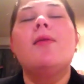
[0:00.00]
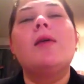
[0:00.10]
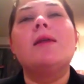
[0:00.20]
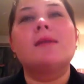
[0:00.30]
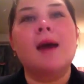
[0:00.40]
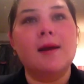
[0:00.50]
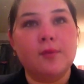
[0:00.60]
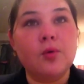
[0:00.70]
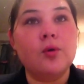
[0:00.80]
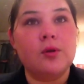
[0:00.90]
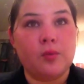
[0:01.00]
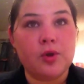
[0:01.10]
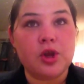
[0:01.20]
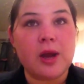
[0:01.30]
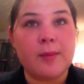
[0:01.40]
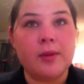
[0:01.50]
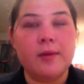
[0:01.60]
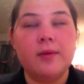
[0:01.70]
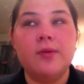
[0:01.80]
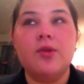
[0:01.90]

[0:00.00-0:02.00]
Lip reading: that it's kind of cool to switch it up a little.